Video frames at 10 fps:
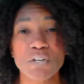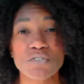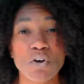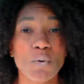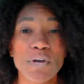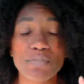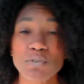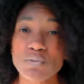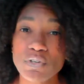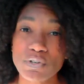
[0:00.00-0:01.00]
So if
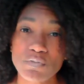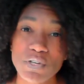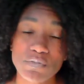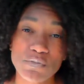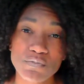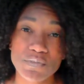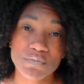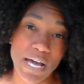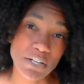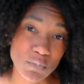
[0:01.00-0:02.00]
you've
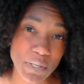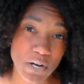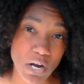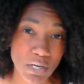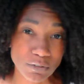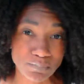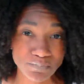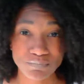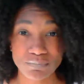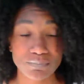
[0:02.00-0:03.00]
followed me at all,
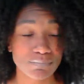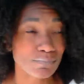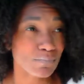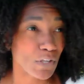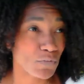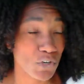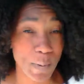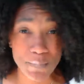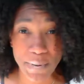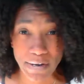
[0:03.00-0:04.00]
if you know
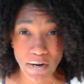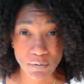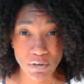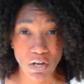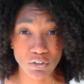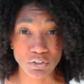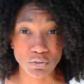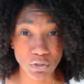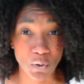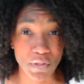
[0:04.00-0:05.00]
my background at all,
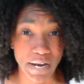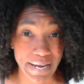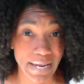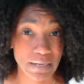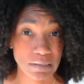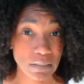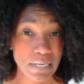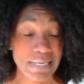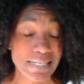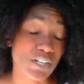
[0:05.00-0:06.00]
you'll know that I had
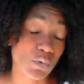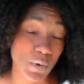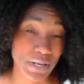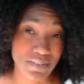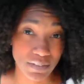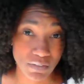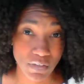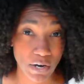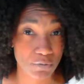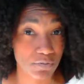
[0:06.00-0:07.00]
near waist length
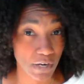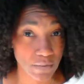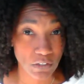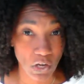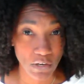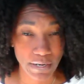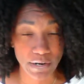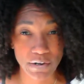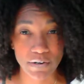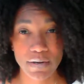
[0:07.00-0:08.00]
hair, very long
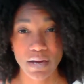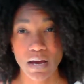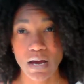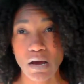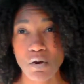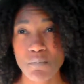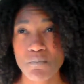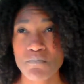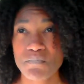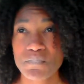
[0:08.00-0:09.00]
hair.
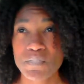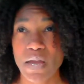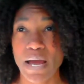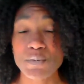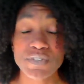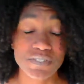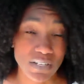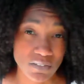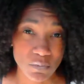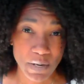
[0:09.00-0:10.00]
I was
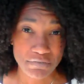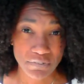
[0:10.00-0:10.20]
addicted to my